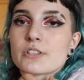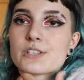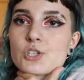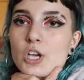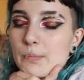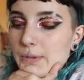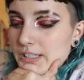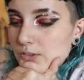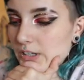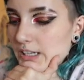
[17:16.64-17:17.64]
for this
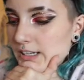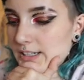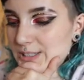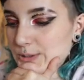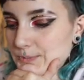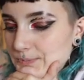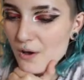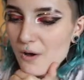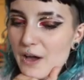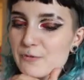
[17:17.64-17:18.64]
shopping right now.
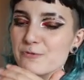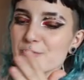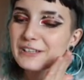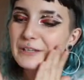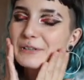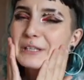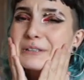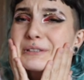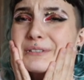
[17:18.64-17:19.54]
Oh, I really, really want